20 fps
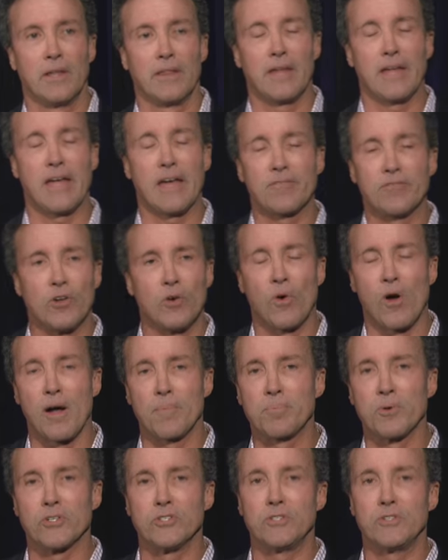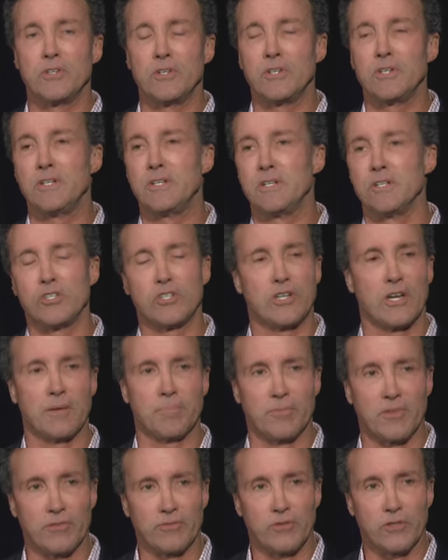They have no opportunity to
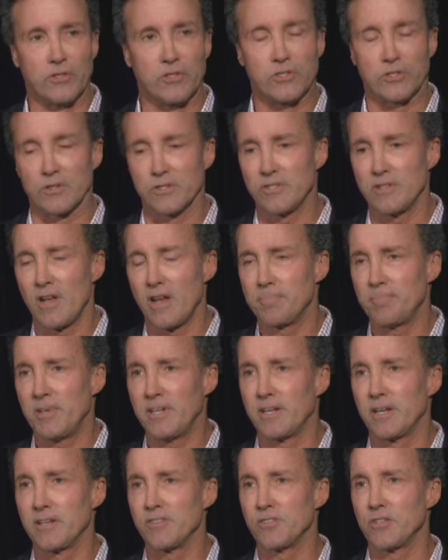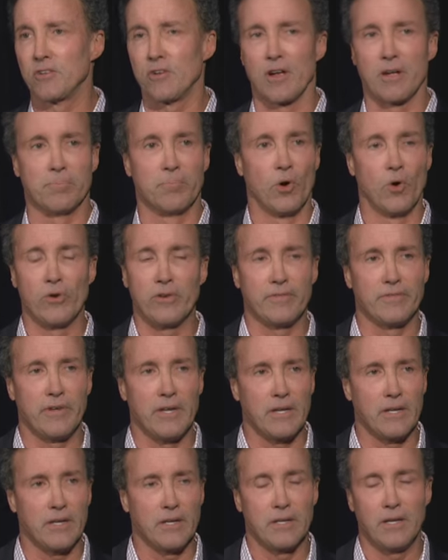shape the future. It's not because they're not
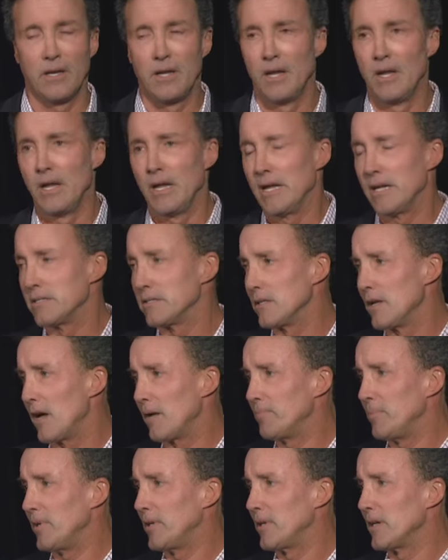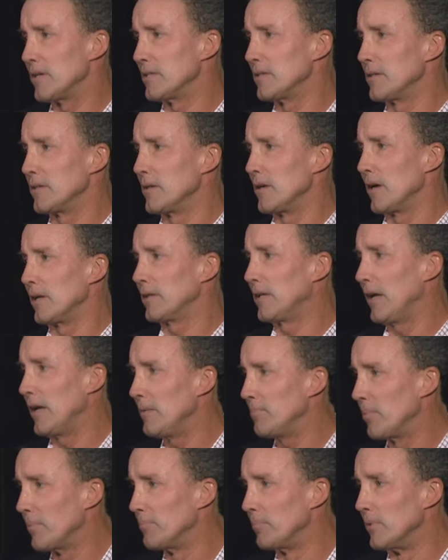motivated. It's not because they're not
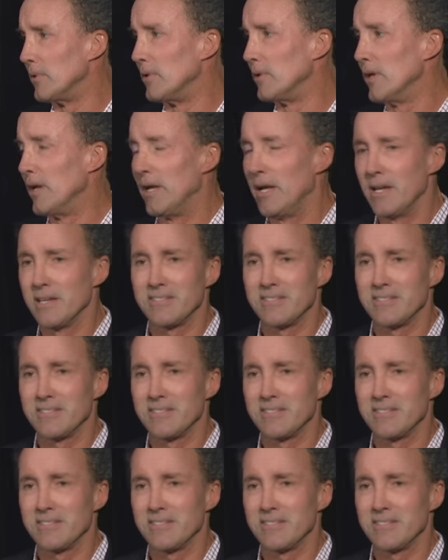capable.